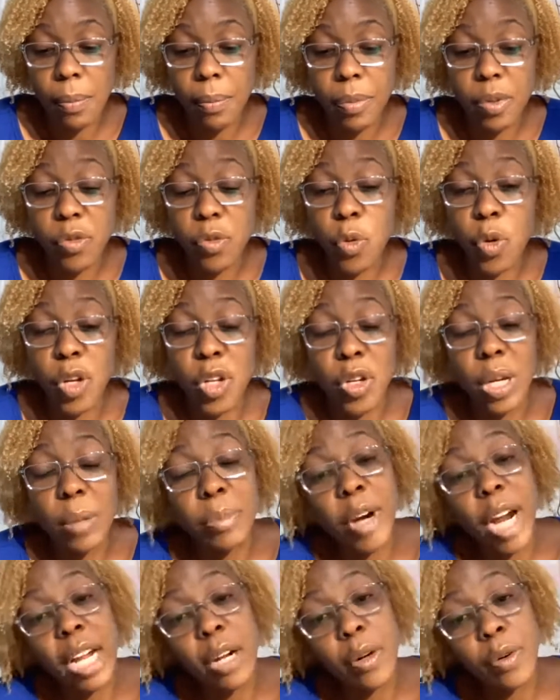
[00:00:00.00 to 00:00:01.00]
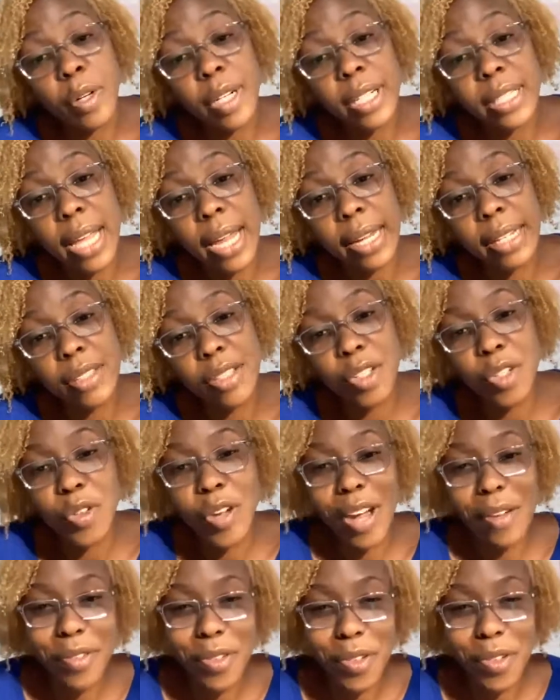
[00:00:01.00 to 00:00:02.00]
before you can prioritize it, you
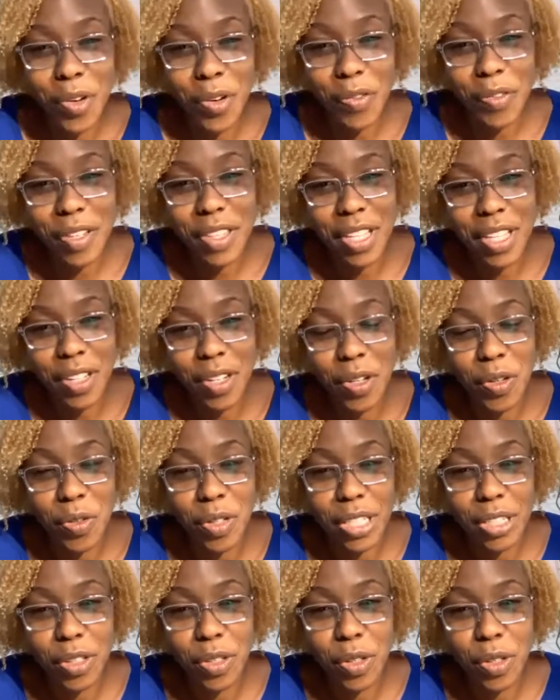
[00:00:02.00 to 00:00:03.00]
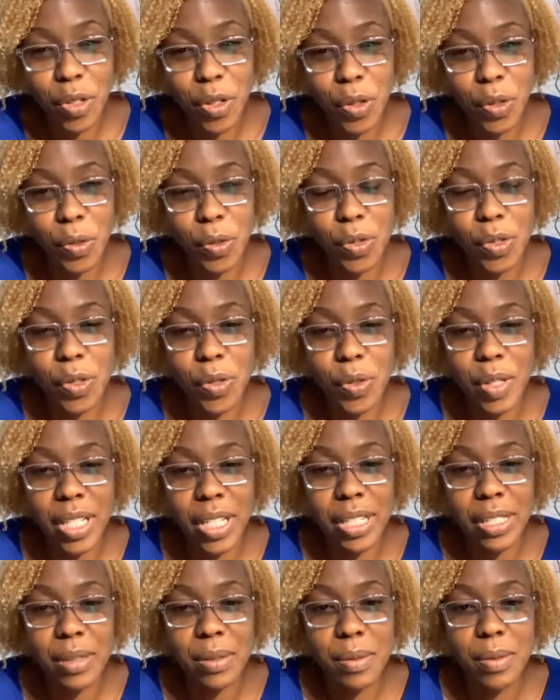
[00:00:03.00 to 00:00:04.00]
have to know everything you need to do. So
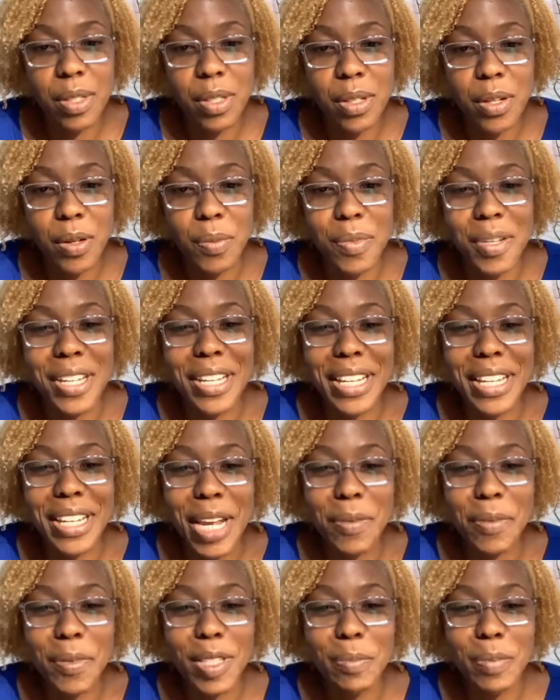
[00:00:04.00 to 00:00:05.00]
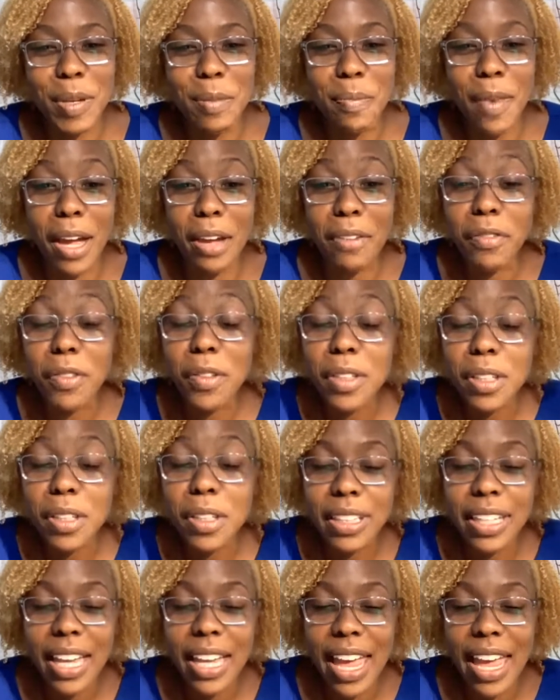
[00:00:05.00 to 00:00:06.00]
it's, being able to be mindful to
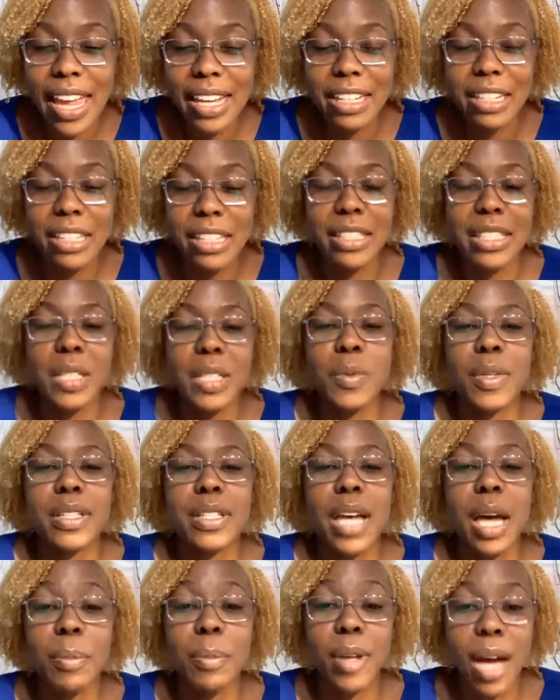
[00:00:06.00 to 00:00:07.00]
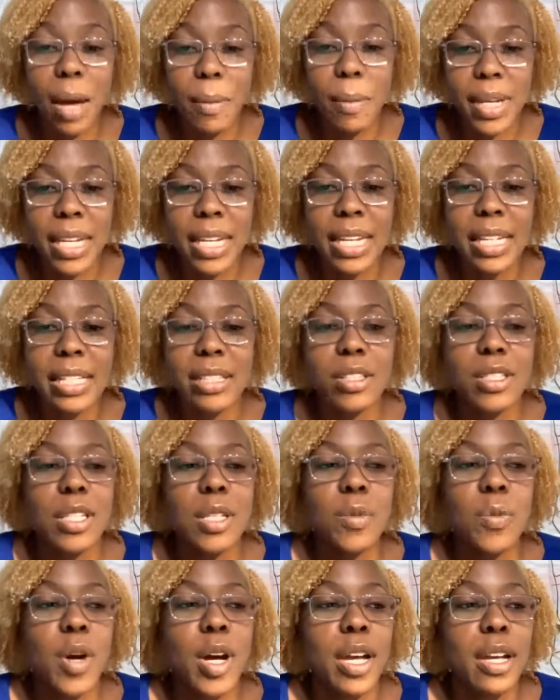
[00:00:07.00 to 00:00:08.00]
look ahead to see what's upcoming and
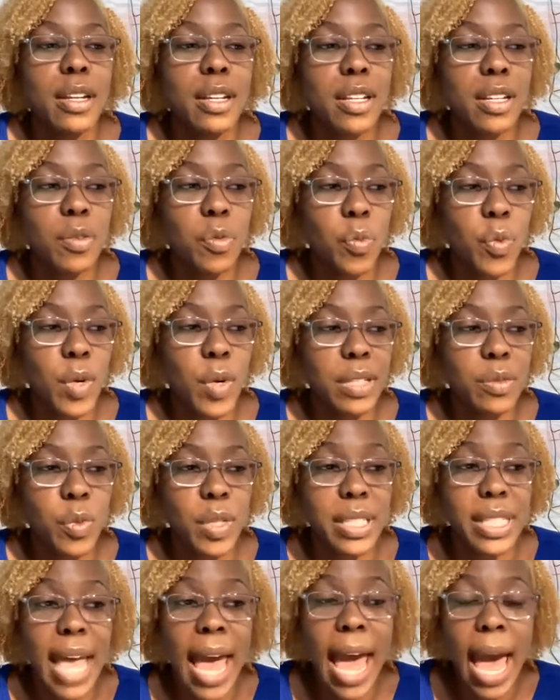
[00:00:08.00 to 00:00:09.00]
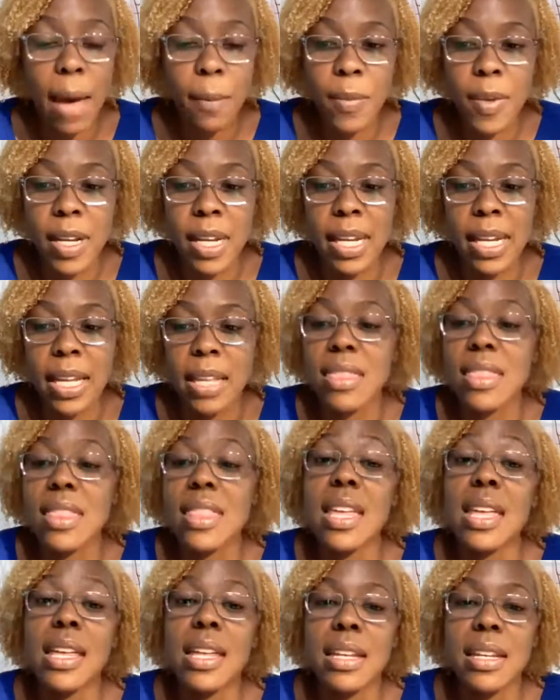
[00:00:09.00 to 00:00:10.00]
see what's happening. And
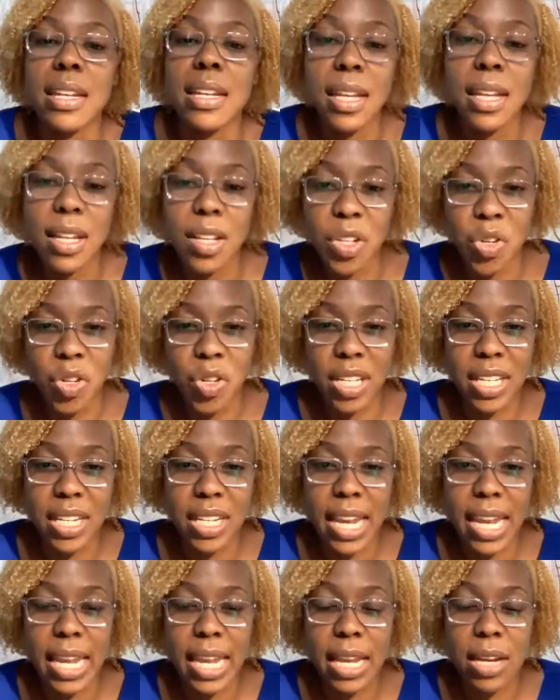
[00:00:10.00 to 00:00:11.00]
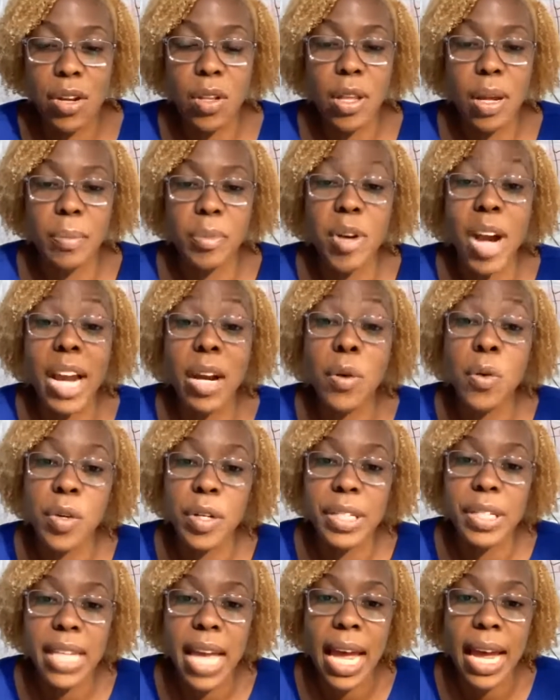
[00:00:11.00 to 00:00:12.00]
then you can get a handle on
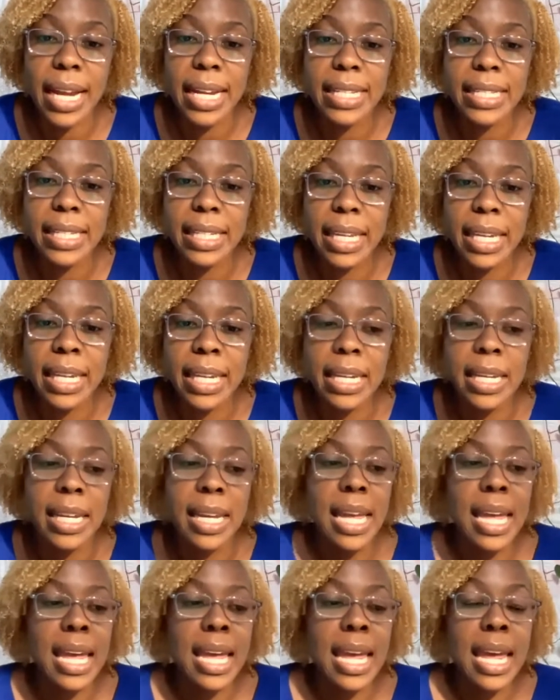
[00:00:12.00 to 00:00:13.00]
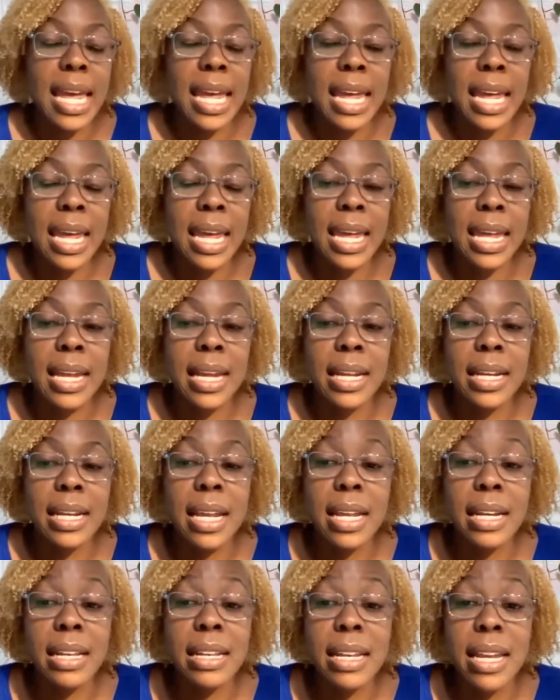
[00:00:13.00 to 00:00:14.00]
prioritizing it.
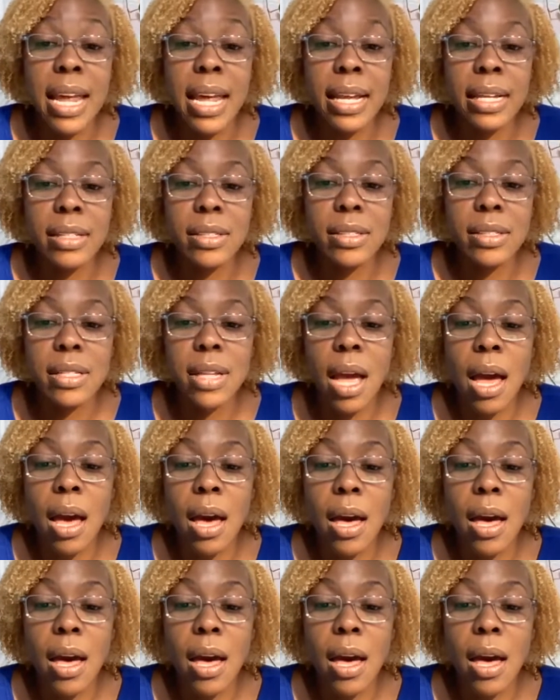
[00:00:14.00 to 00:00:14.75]
And next,